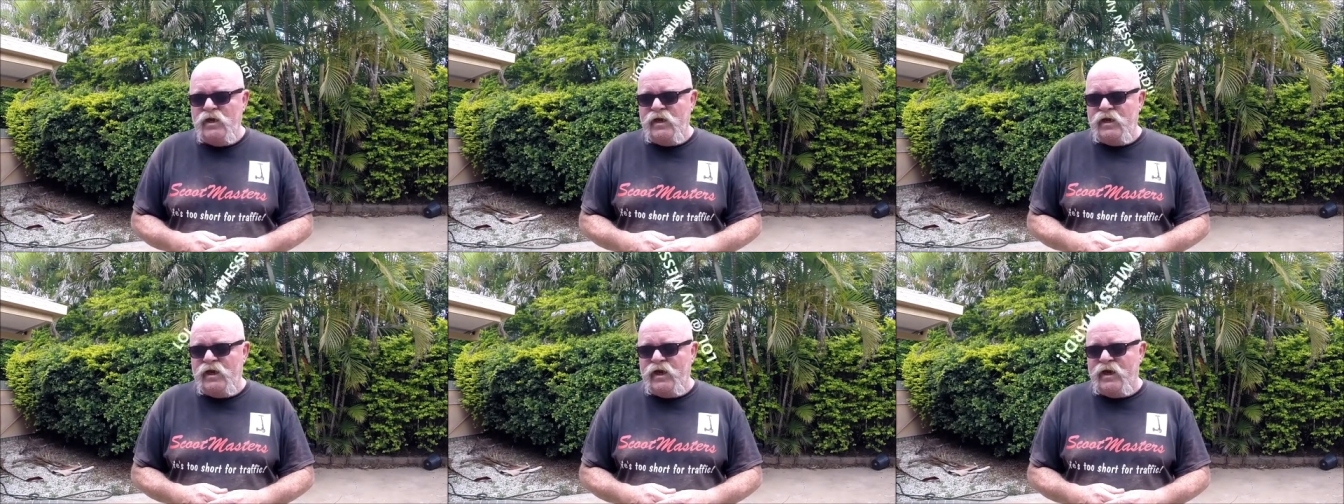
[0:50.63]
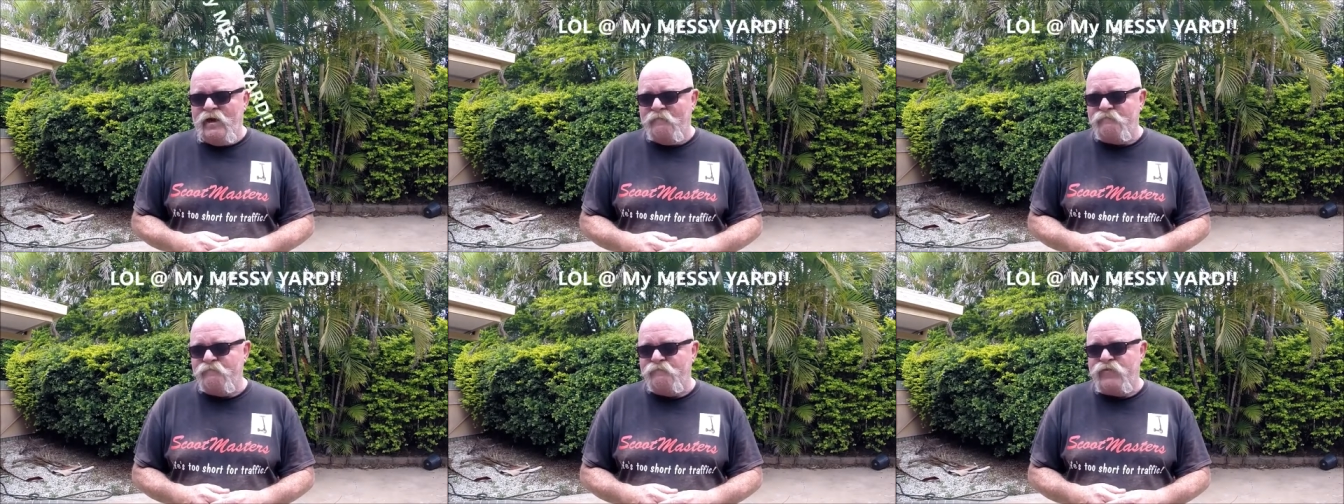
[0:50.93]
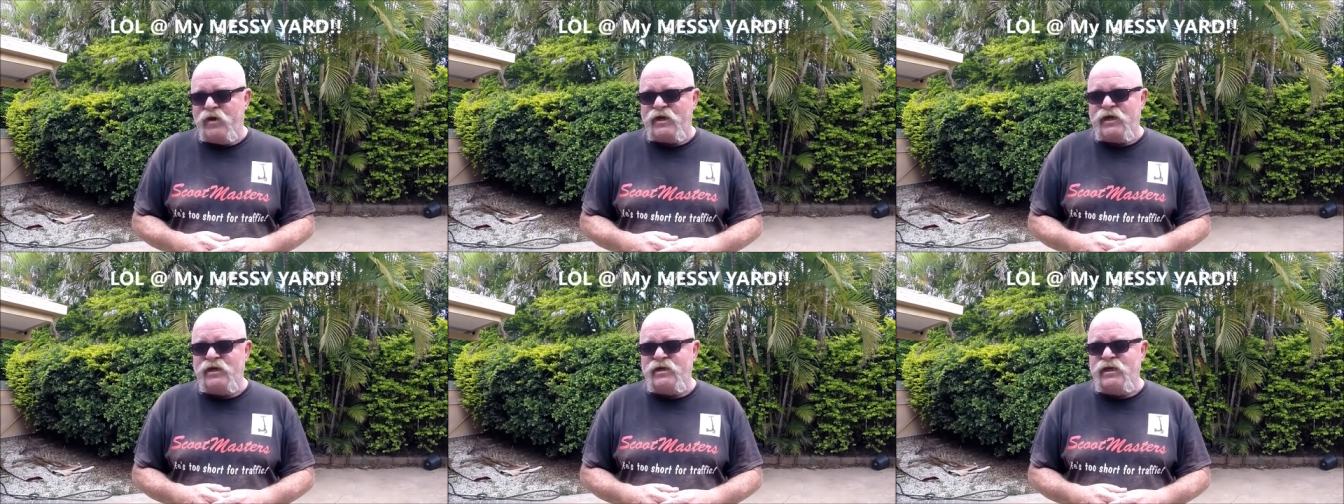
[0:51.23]

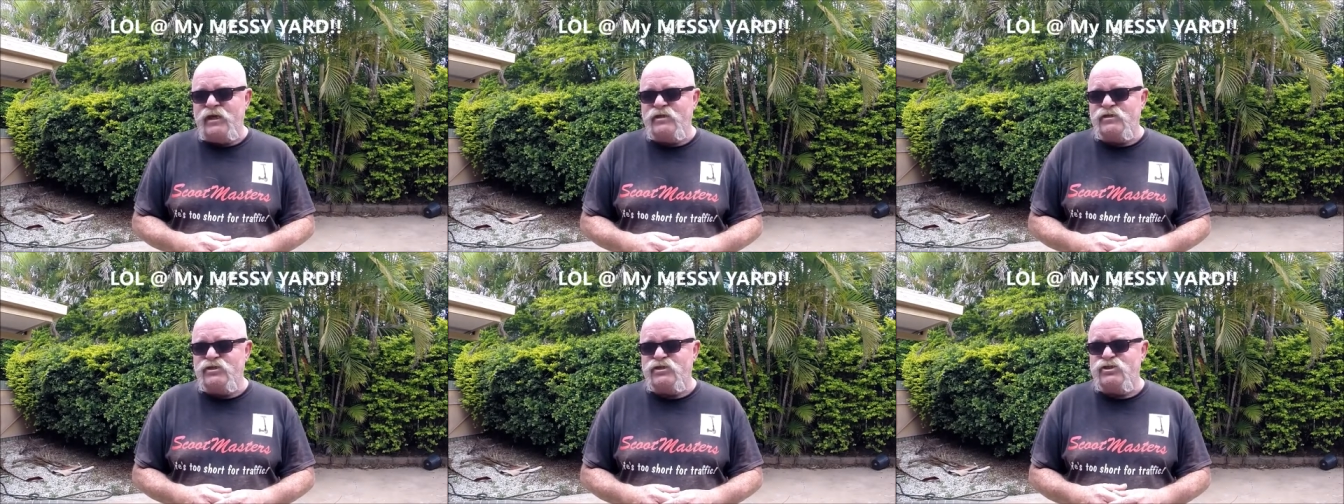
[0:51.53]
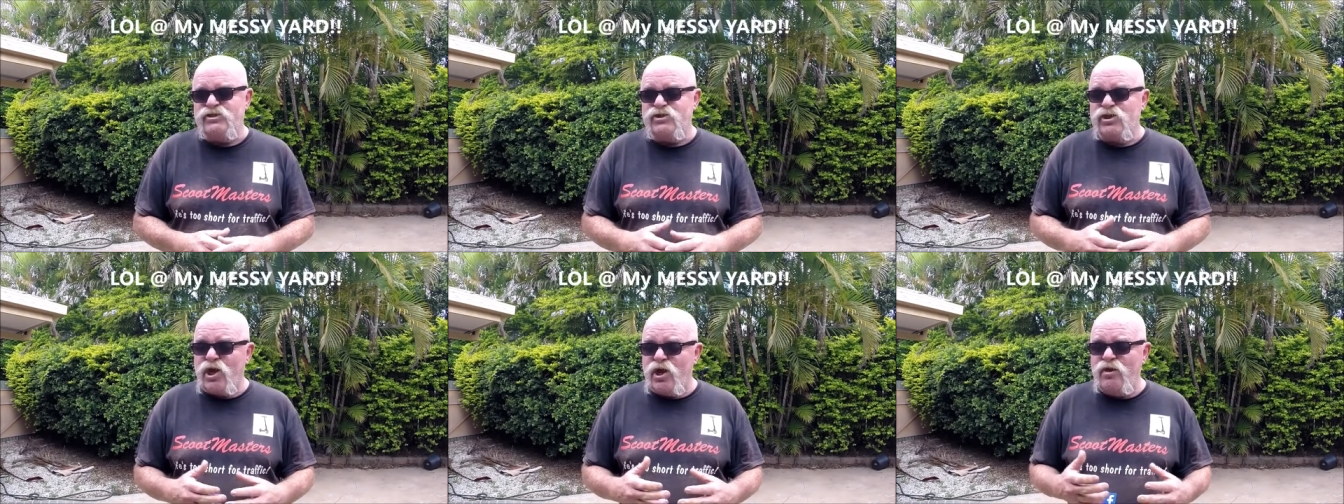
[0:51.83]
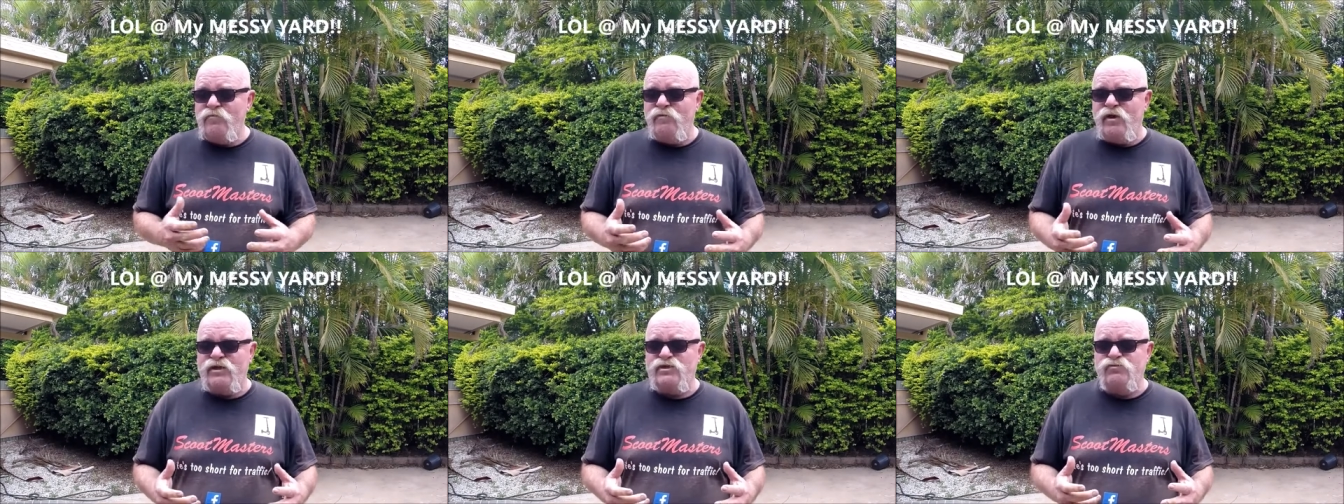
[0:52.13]
But it is
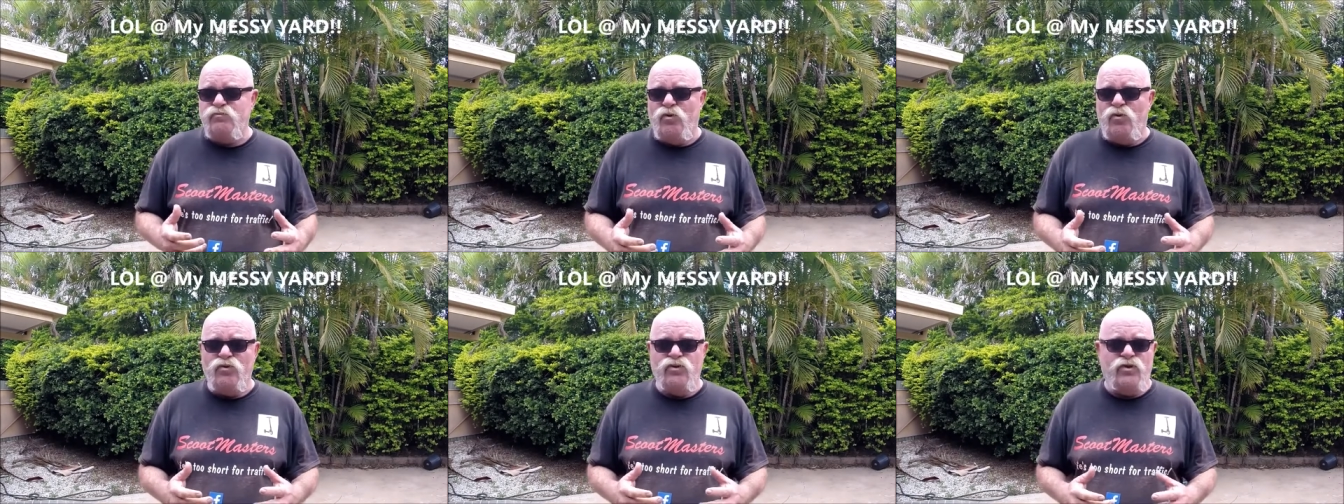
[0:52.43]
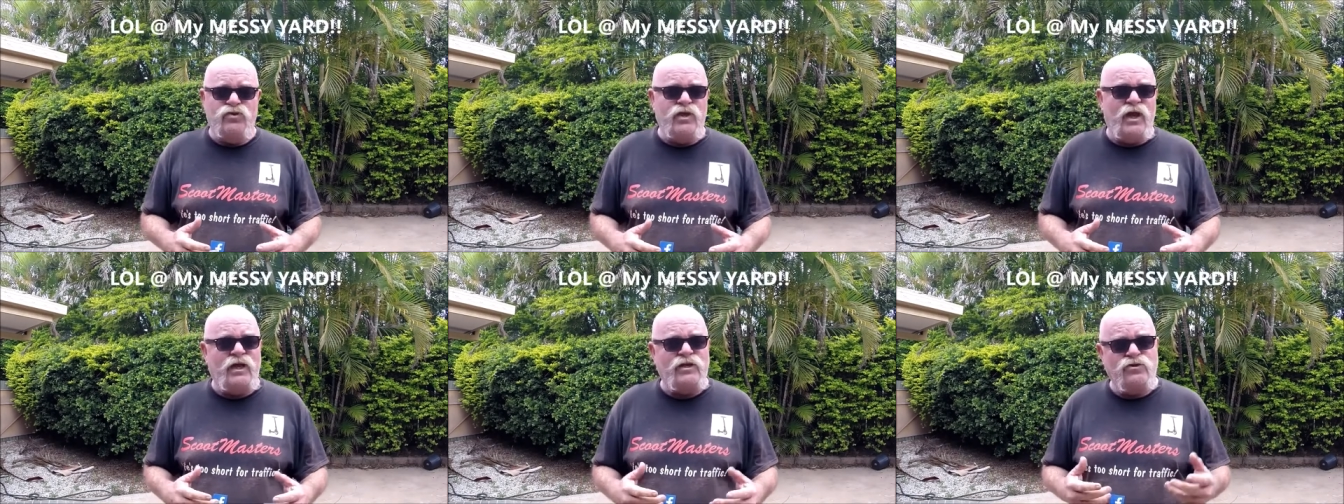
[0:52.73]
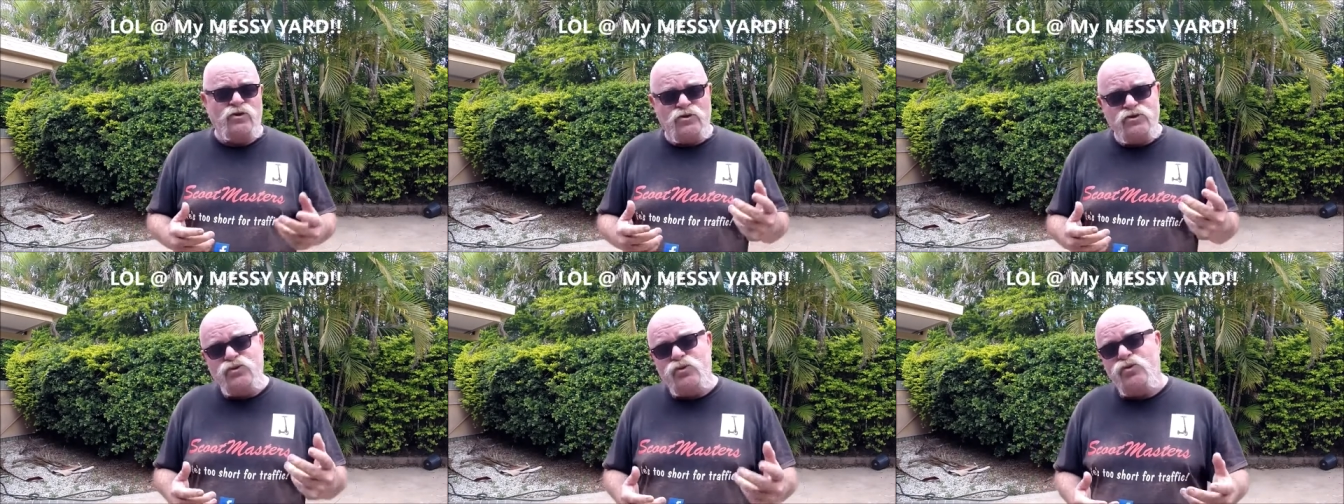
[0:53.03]
so much more than that,
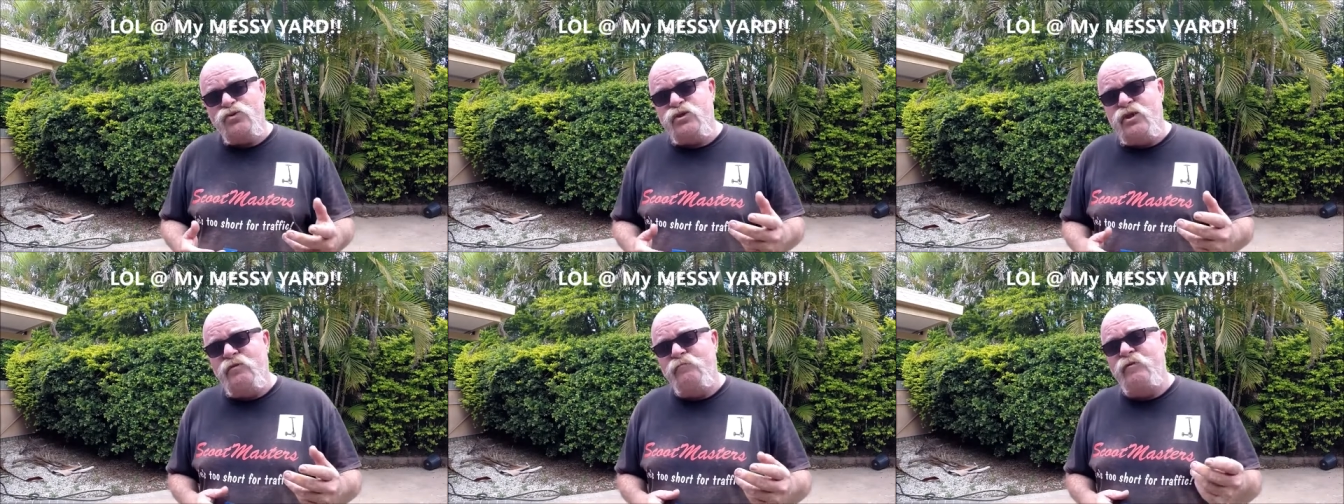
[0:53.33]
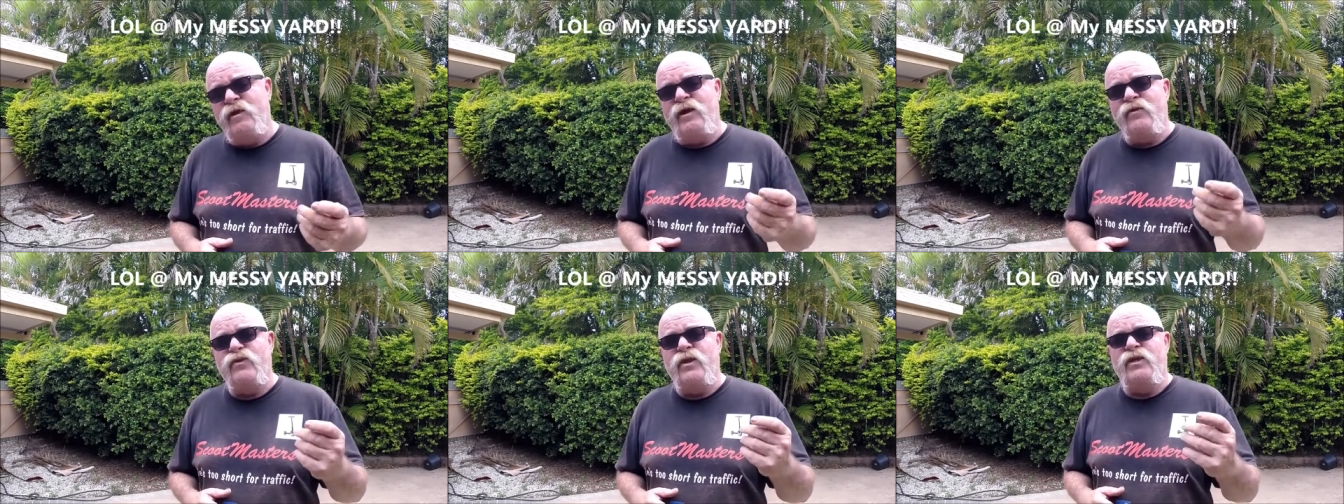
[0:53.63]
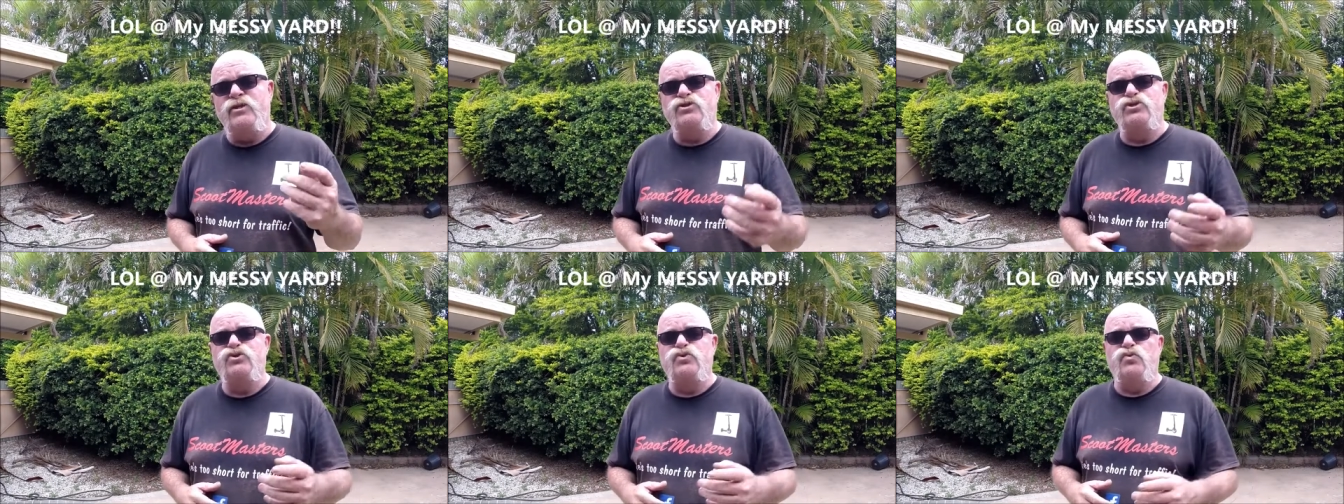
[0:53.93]
and I'll talk to you about
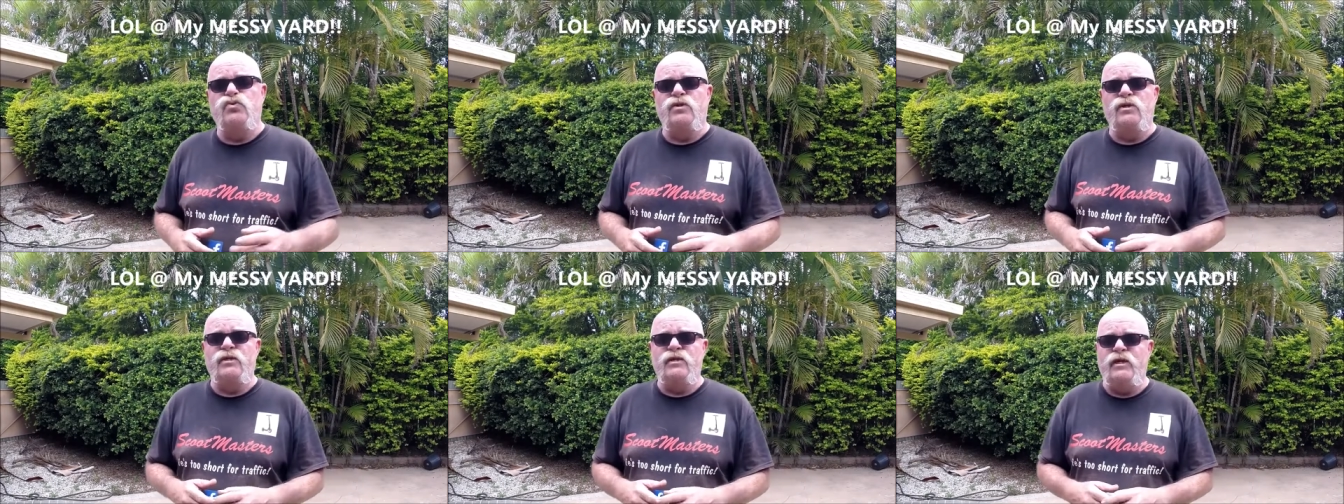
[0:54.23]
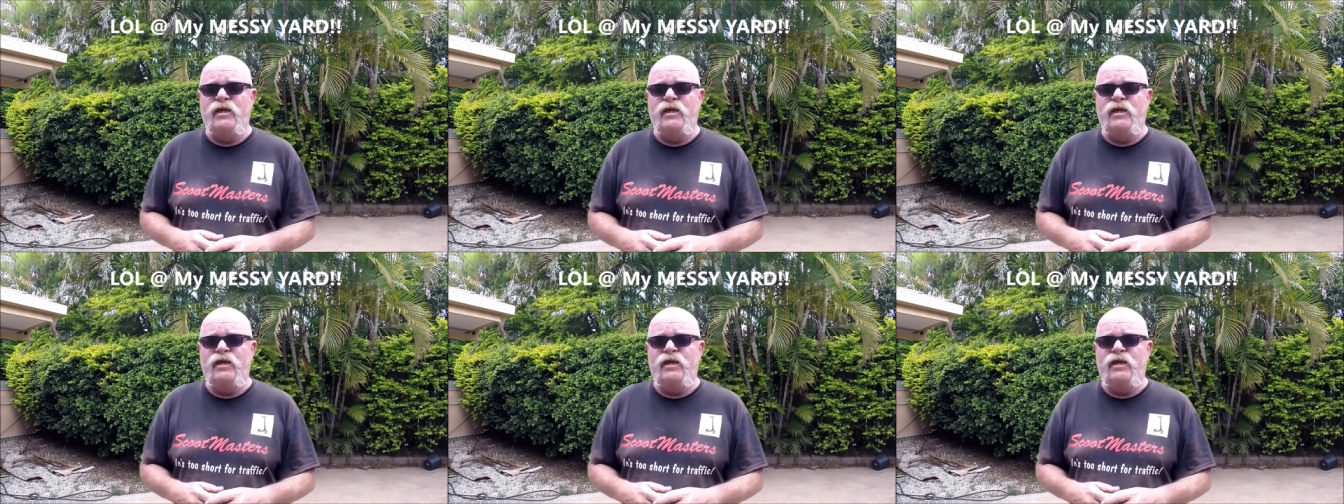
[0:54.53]
that shortly.